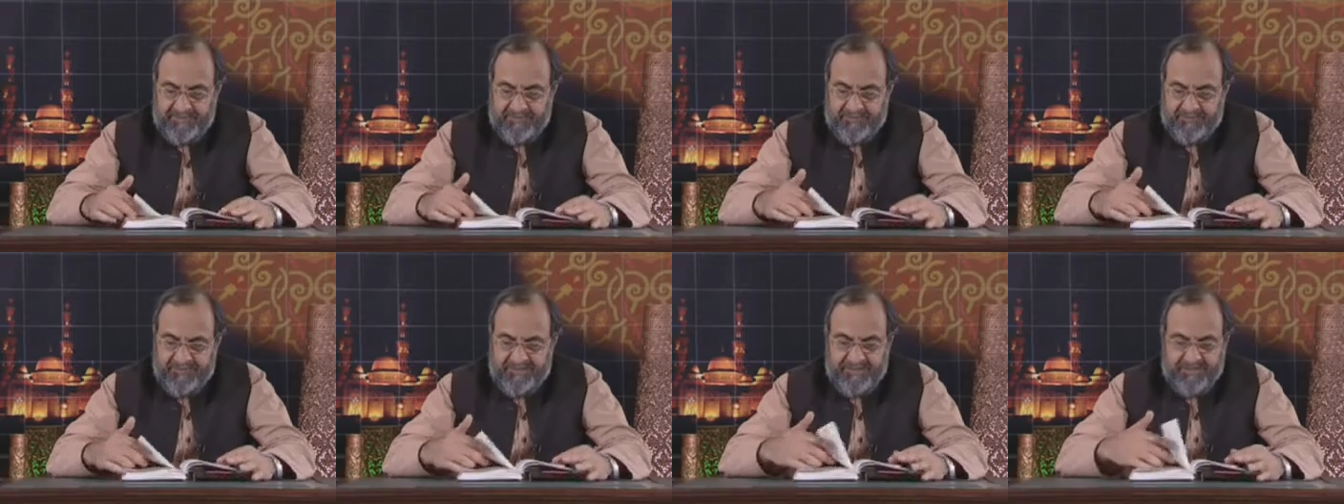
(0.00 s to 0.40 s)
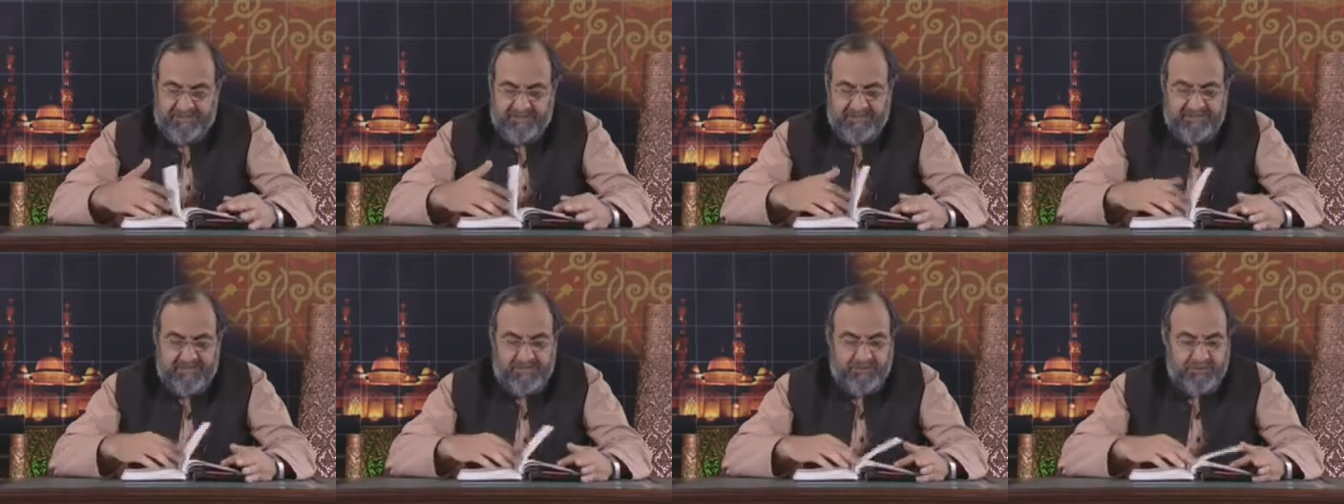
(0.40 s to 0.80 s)
we
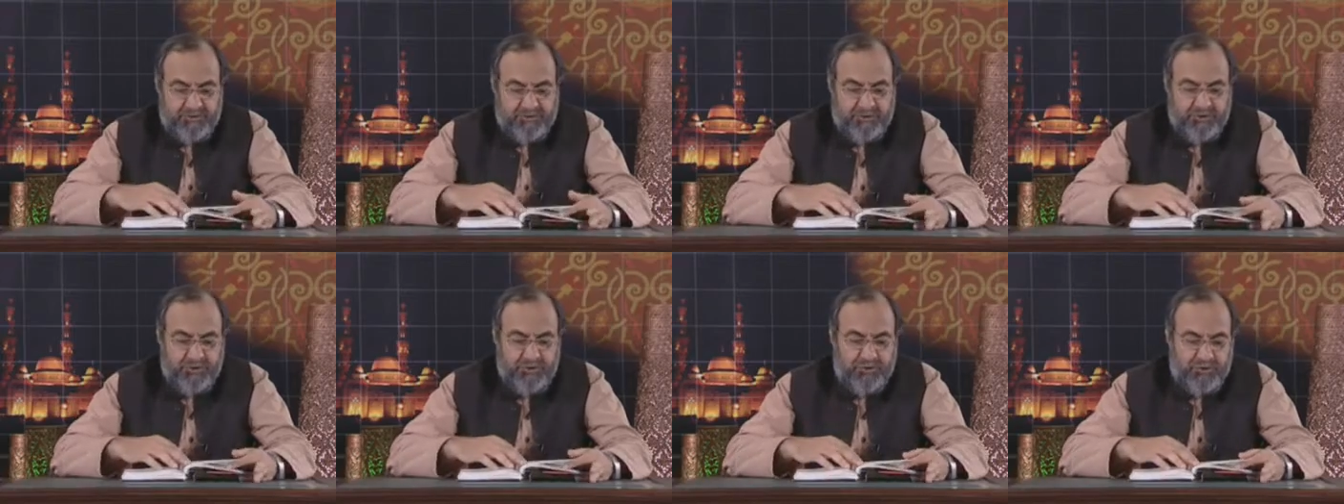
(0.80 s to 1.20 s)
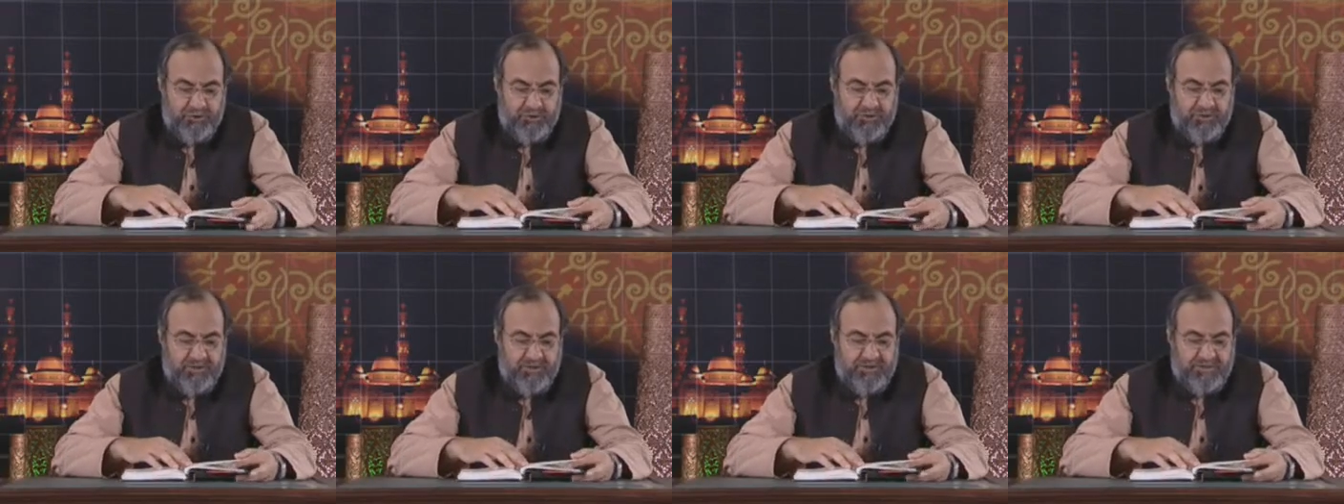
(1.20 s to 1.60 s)
can
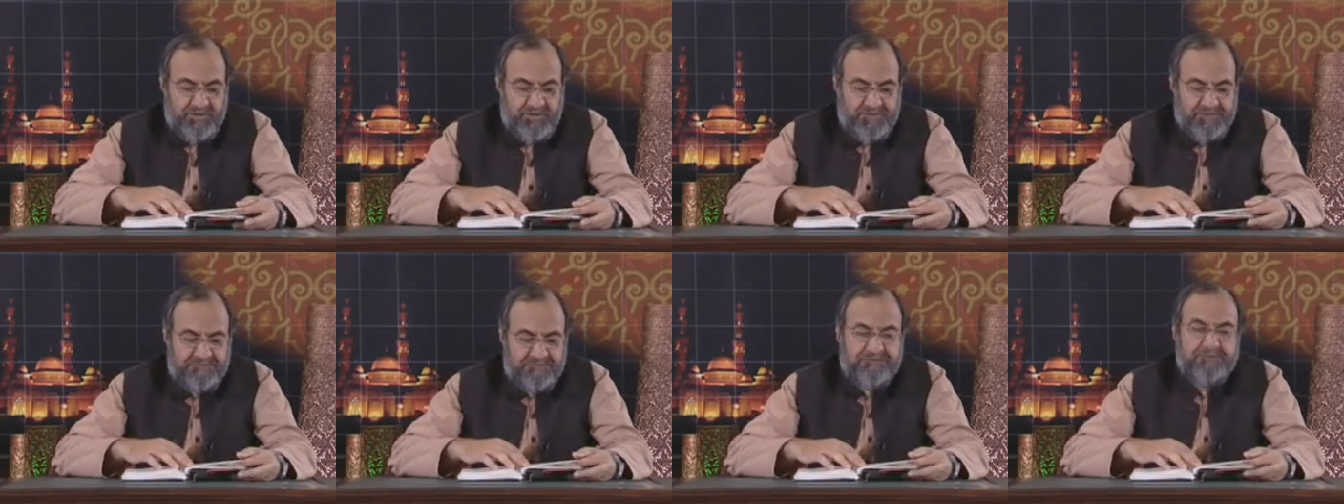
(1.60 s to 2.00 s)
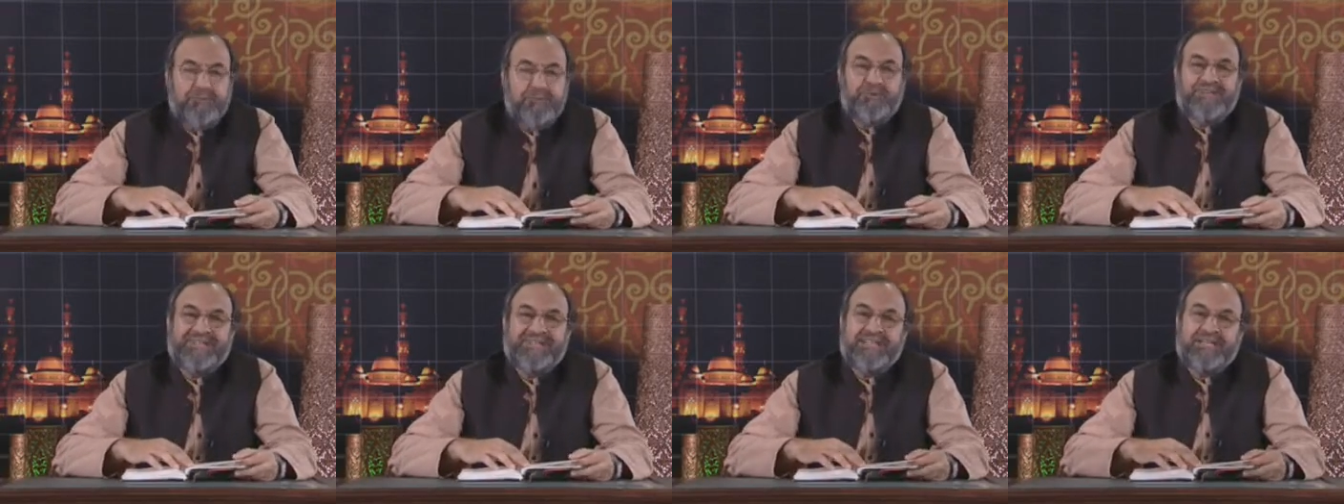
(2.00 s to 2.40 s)
draw a
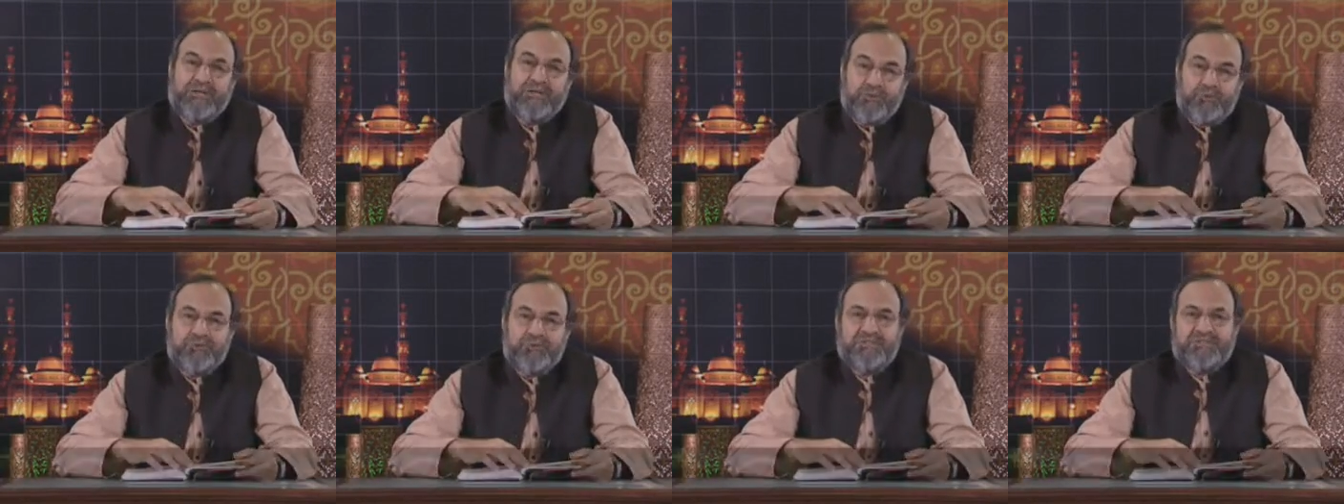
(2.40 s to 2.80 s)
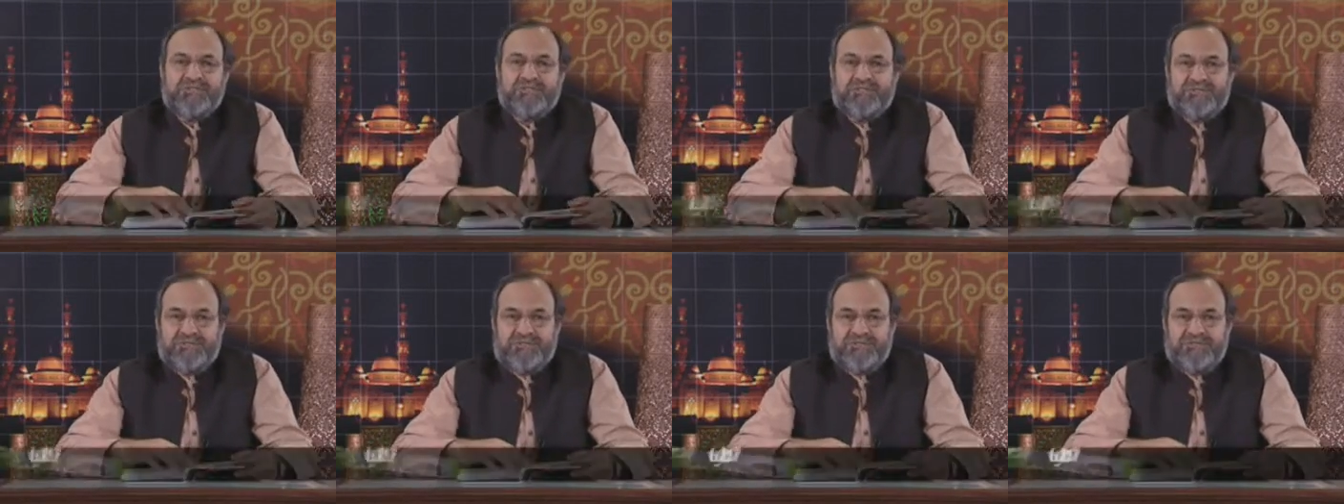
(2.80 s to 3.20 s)
few
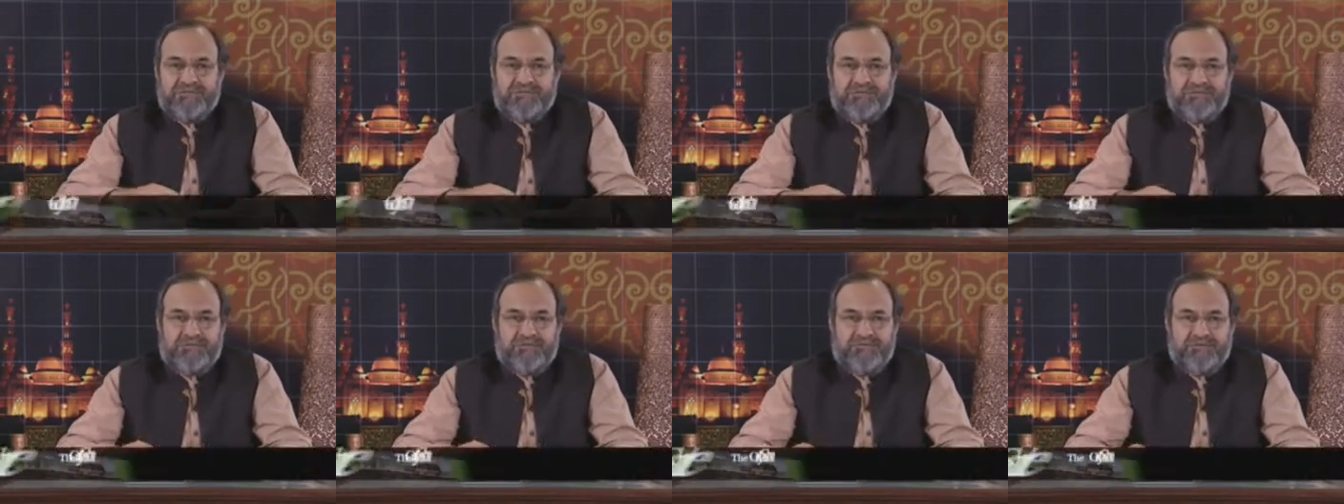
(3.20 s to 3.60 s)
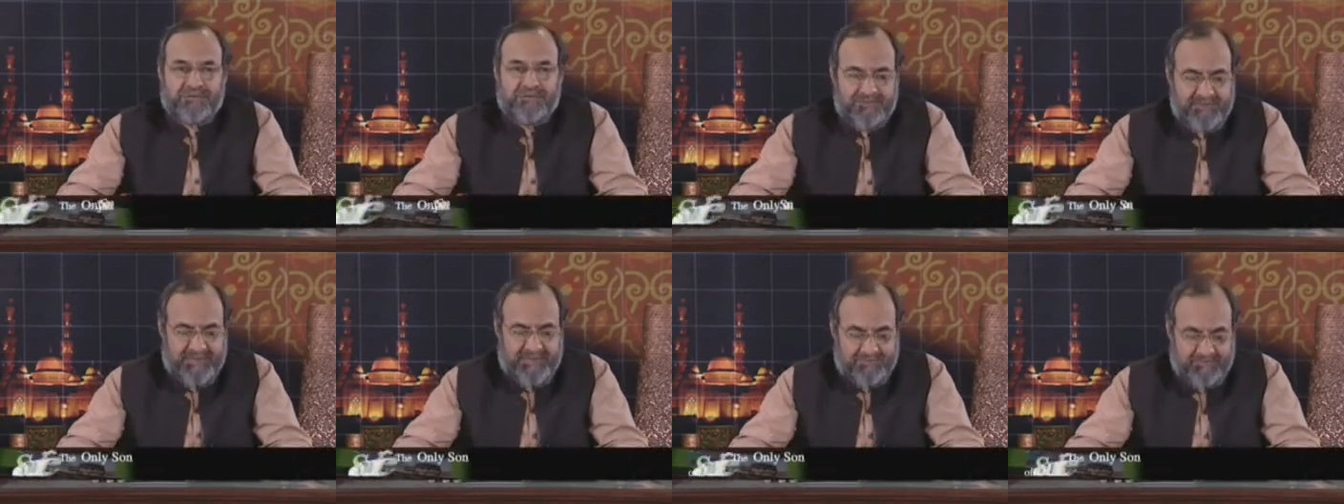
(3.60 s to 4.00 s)
conclusions
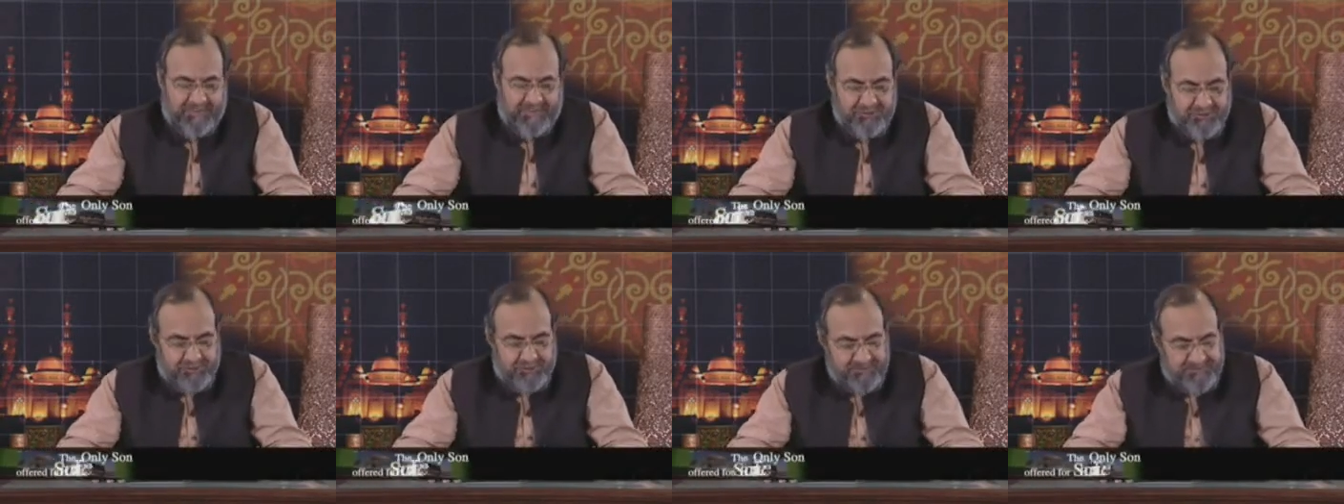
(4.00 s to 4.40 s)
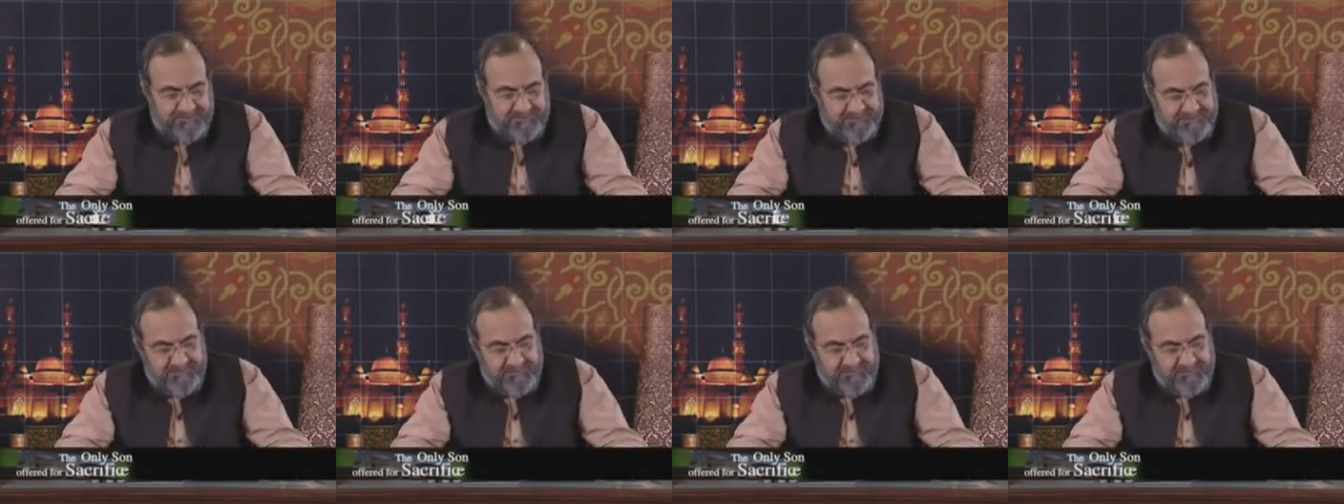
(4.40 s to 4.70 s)
from that mention.